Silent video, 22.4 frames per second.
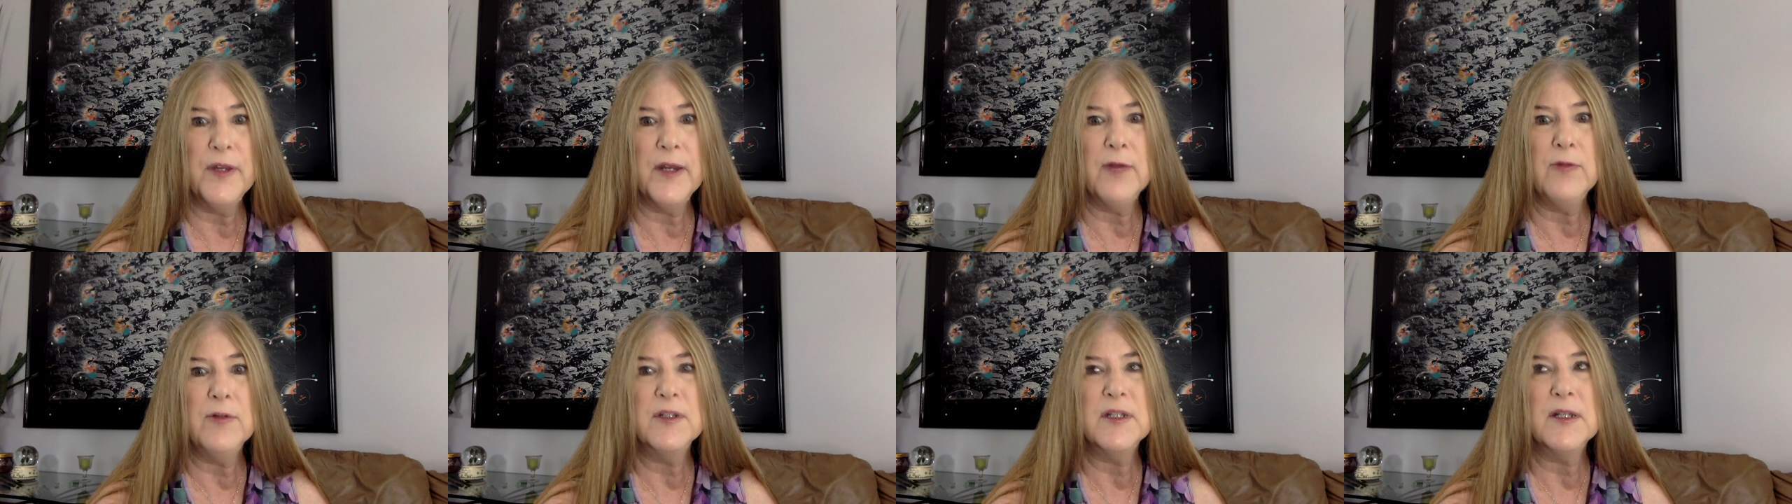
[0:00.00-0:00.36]

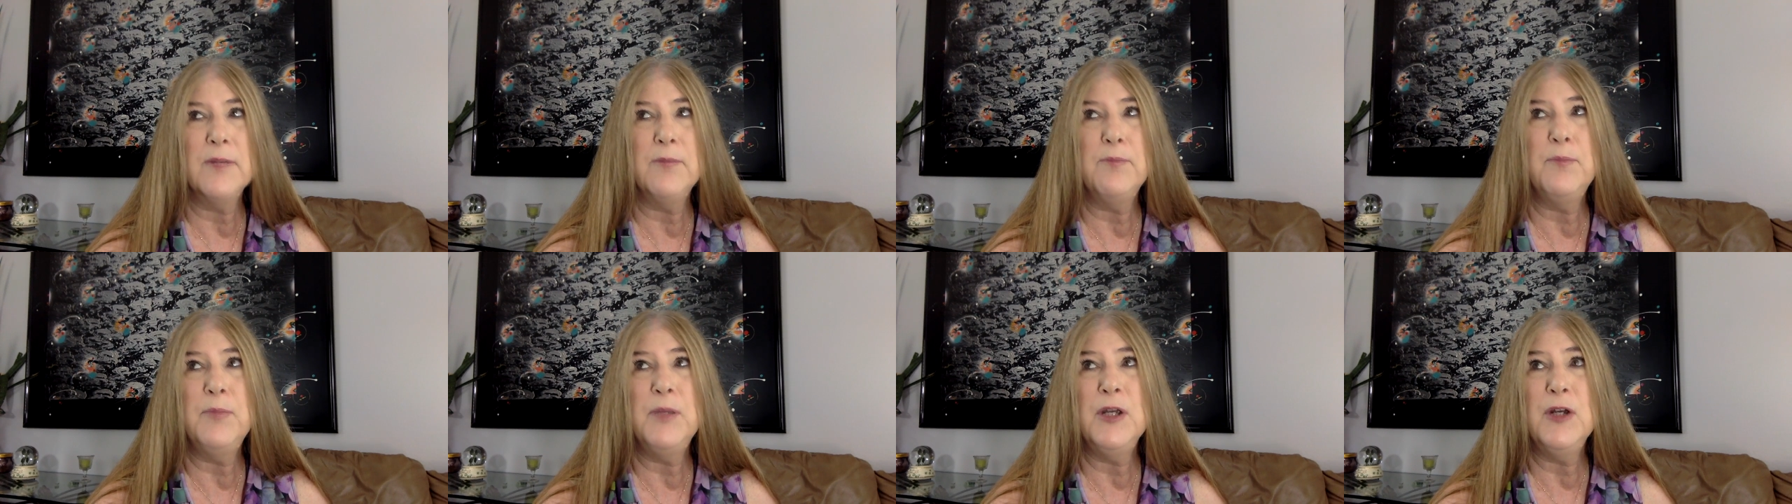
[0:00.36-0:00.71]
There was a
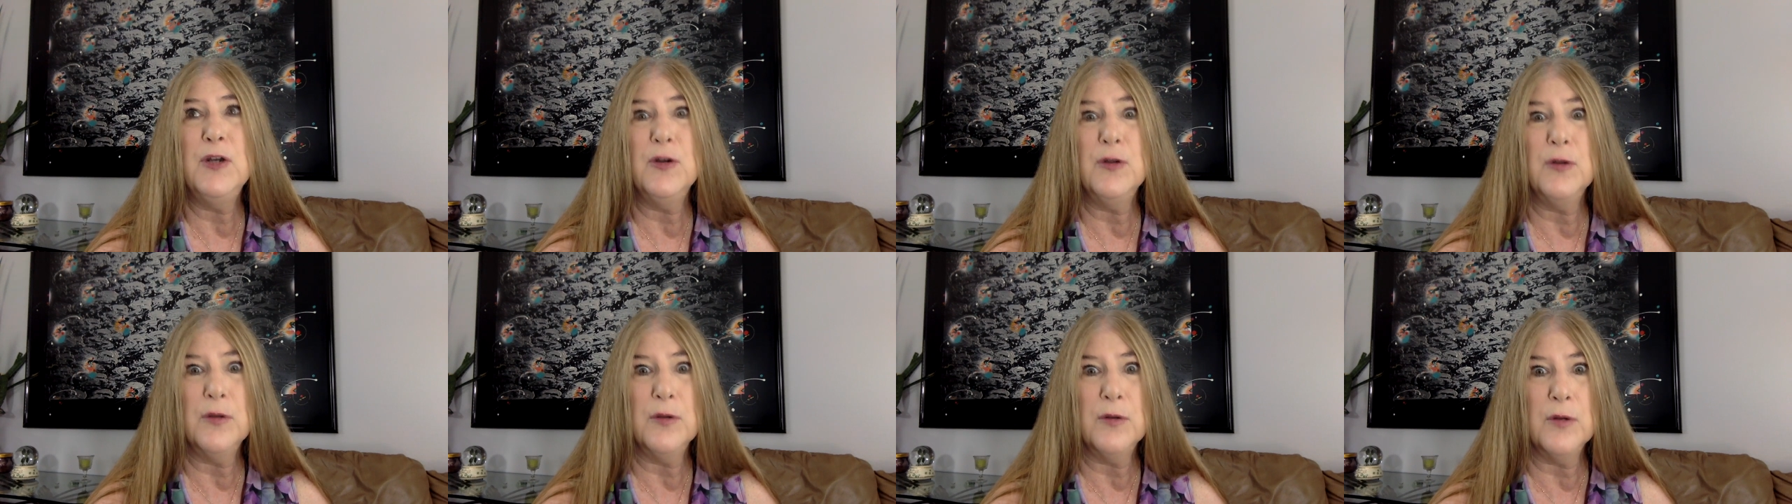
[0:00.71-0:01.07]

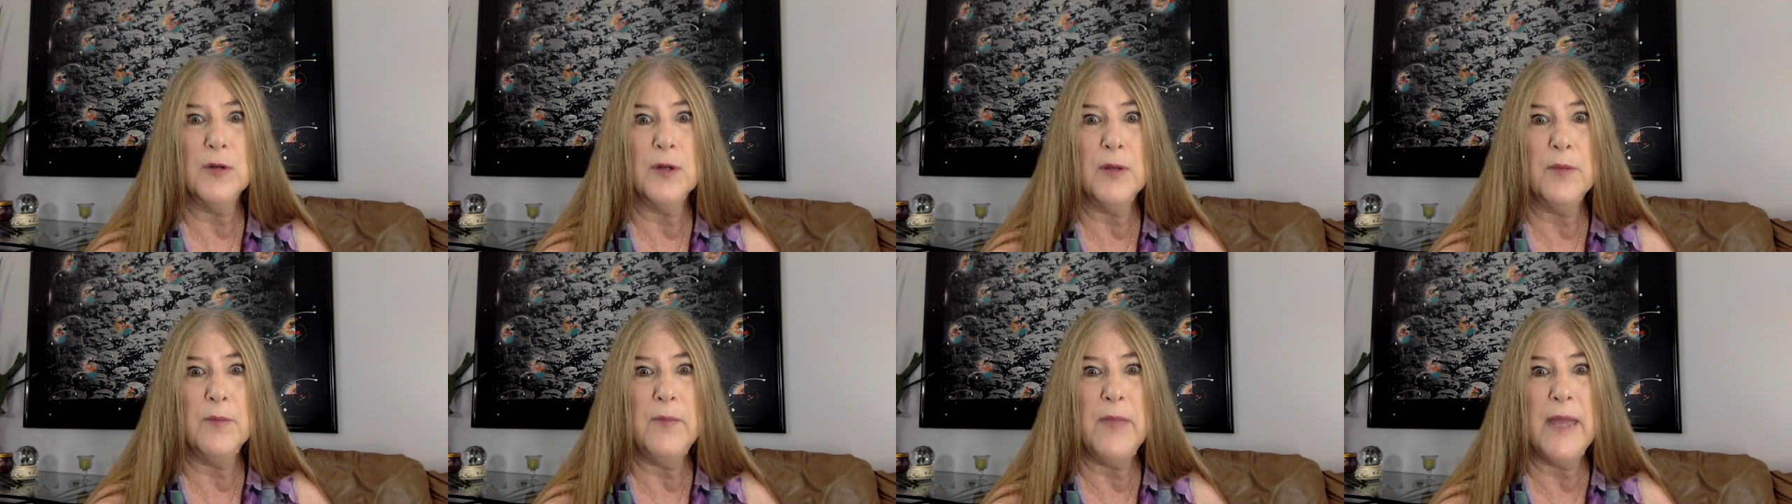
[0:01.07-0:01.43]

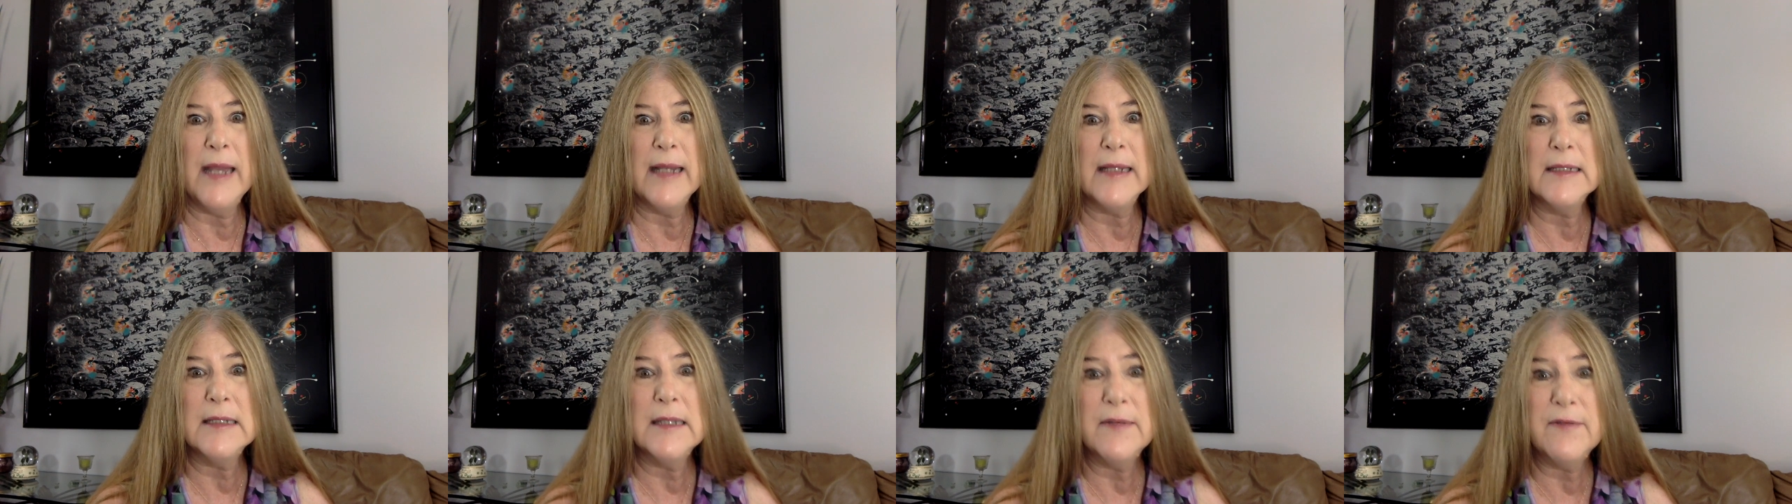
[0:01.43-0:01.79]
bigger
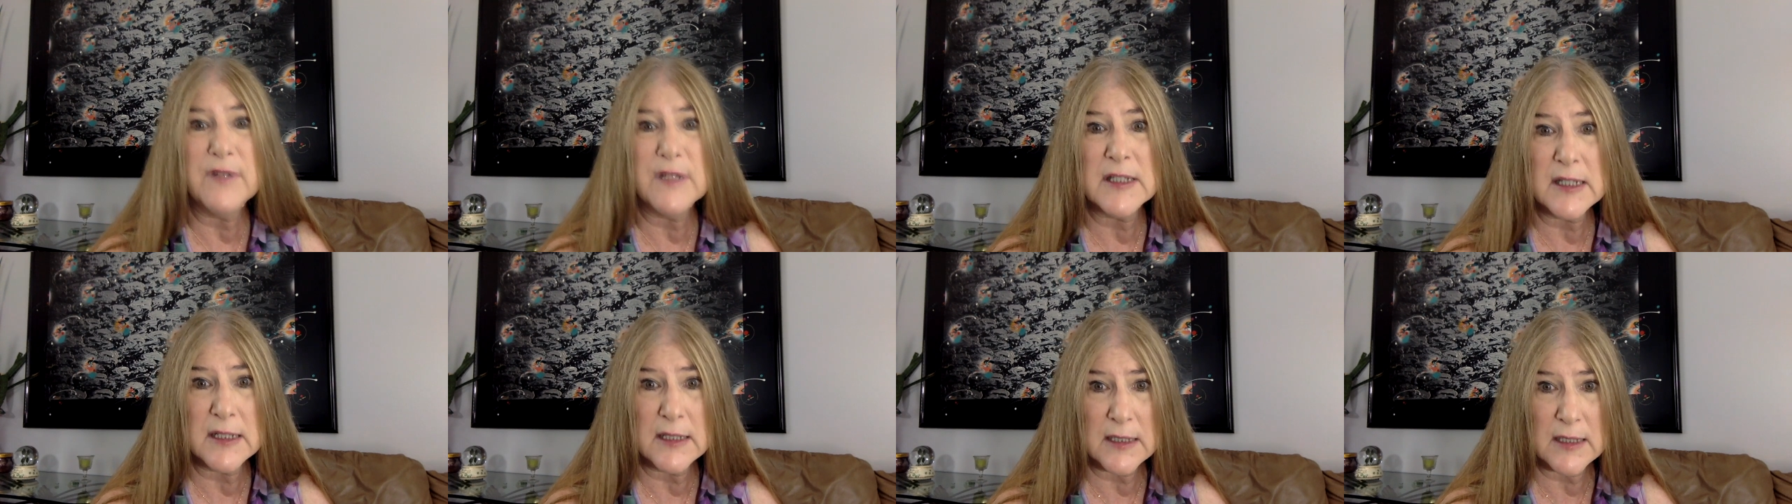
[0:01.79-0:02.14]

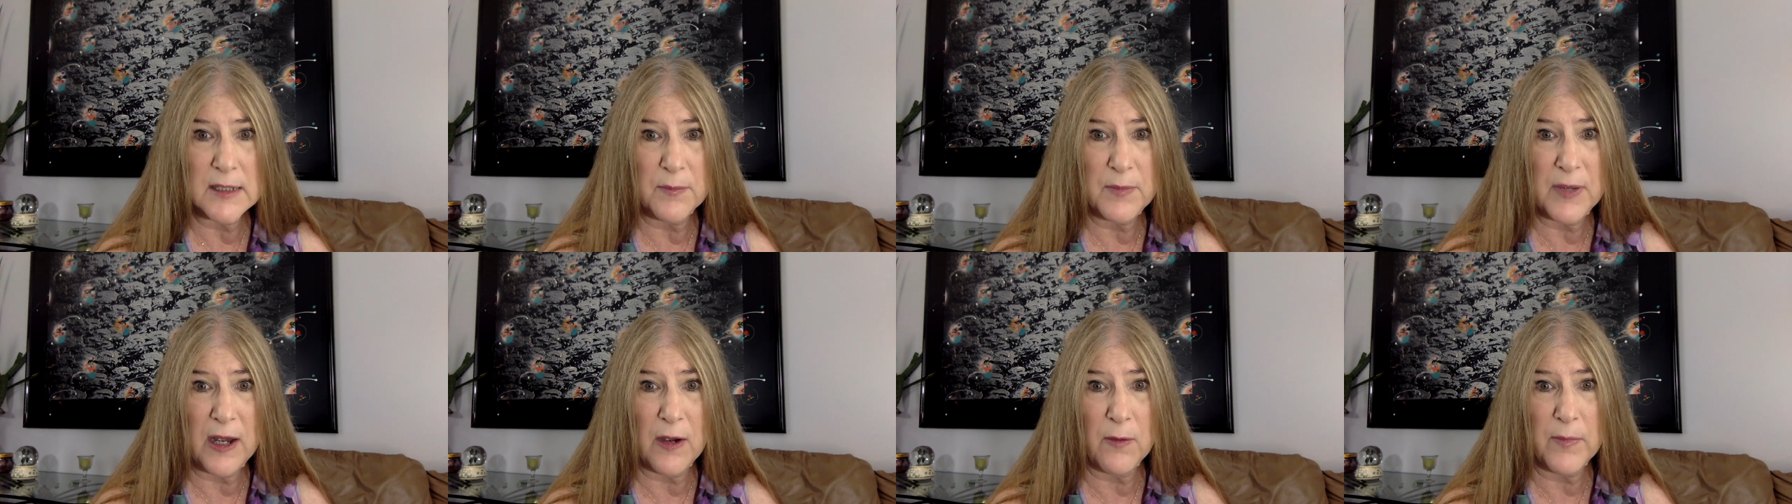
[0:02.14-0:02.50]
magnificence
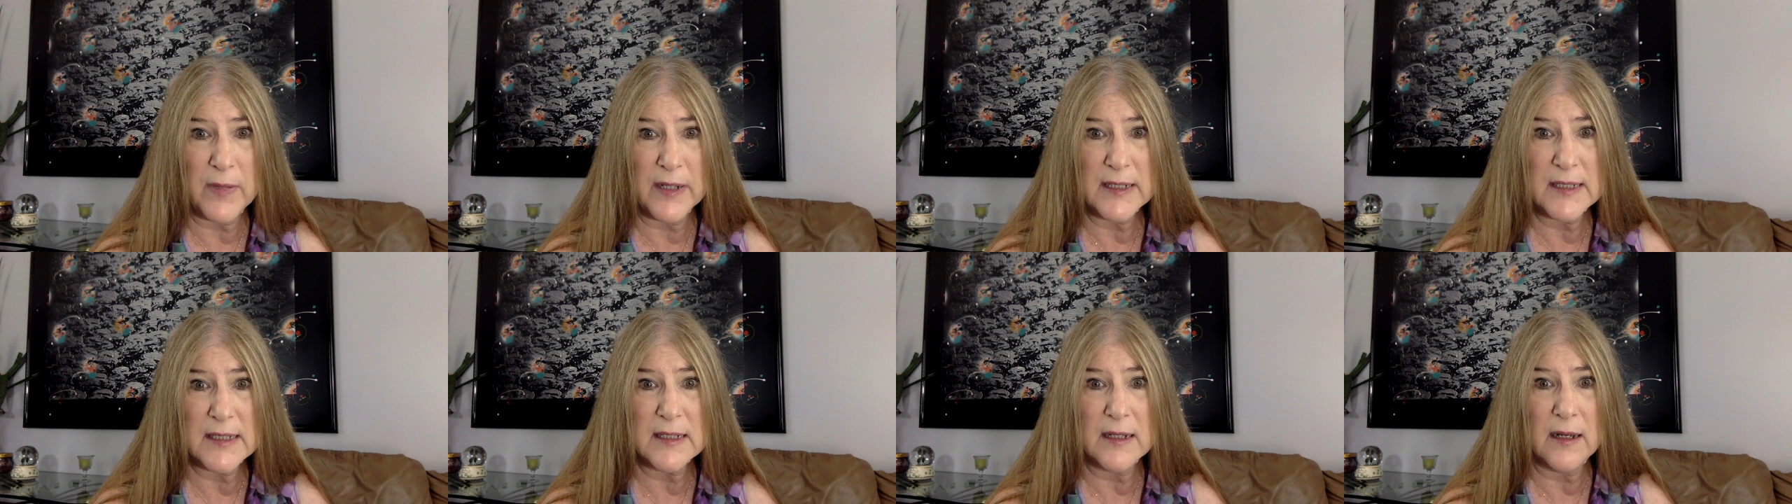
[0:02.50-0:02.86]
about
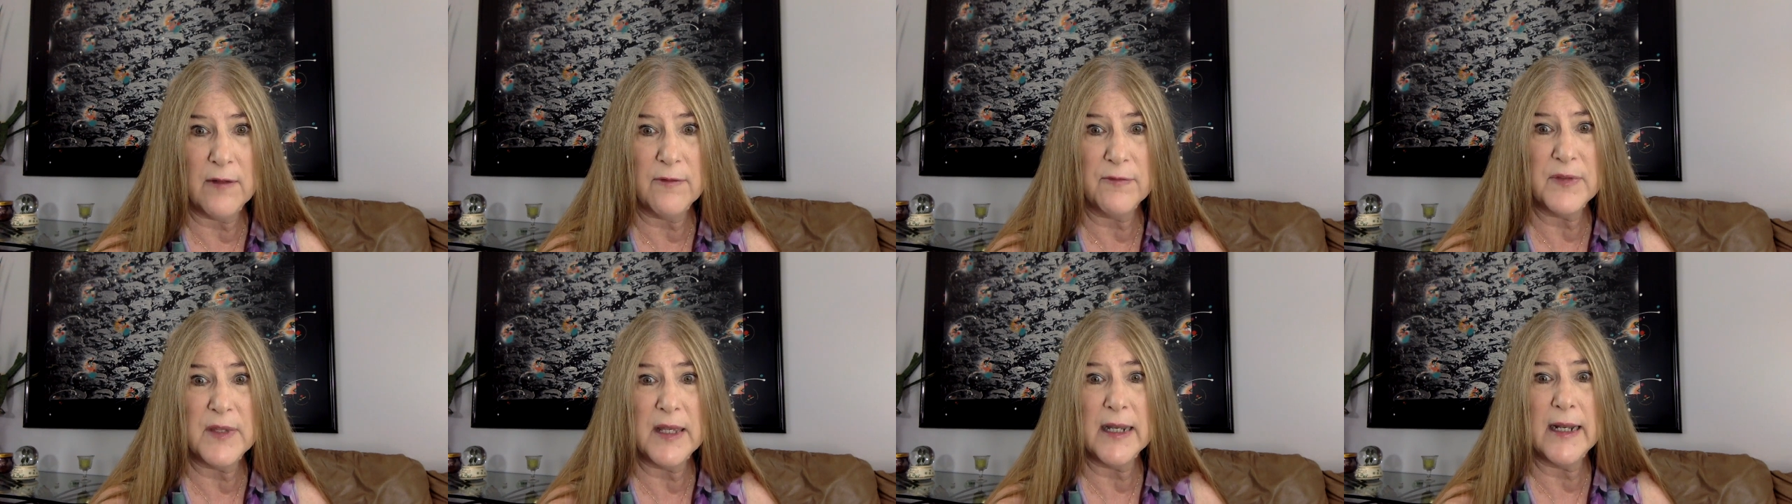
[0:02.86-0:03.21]

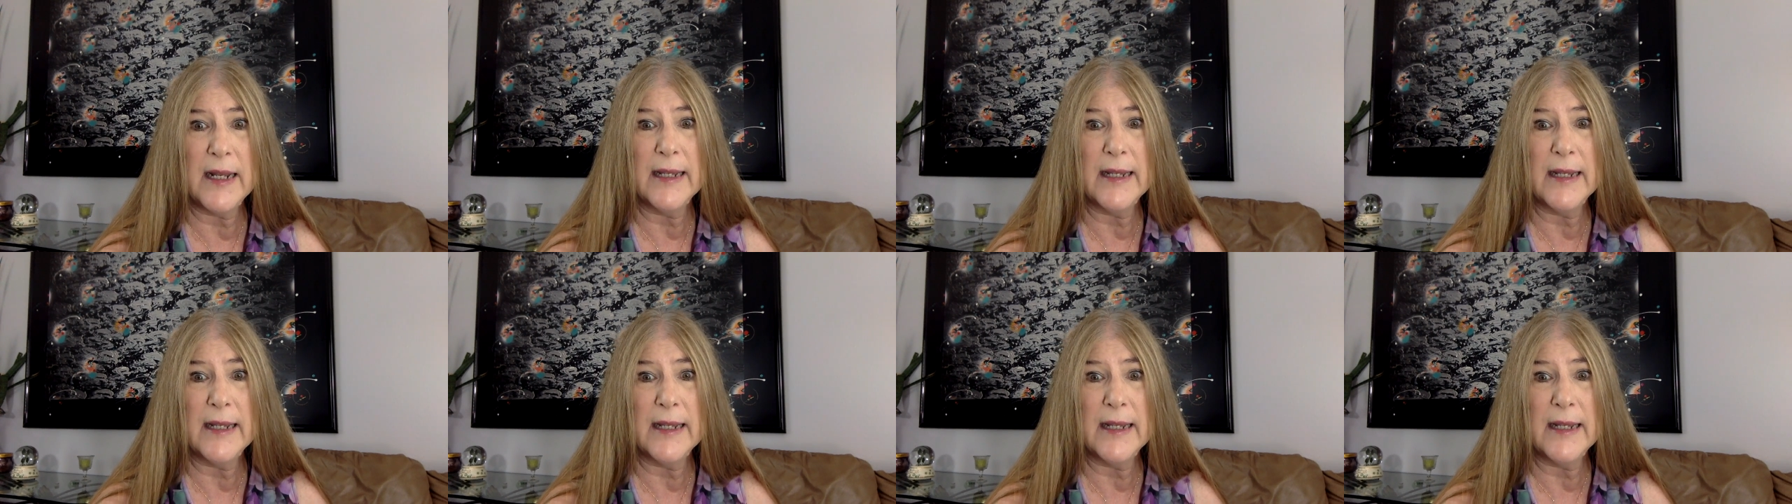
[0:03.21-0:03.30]
myself that